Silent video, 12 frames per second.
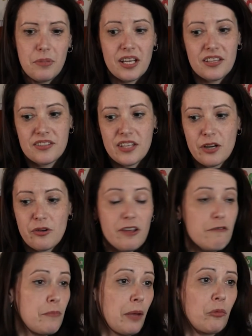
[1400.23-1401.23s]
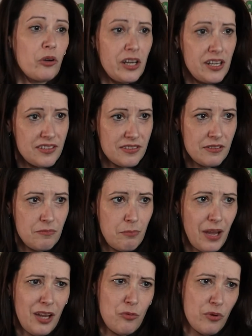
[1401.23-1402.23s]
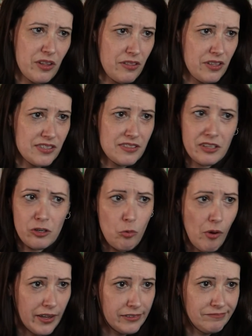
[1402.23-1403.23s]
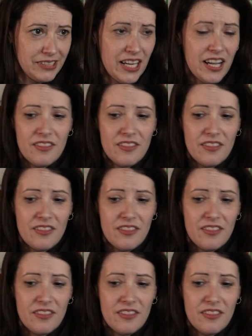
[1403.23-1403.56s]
because they don't have memories made with this little one.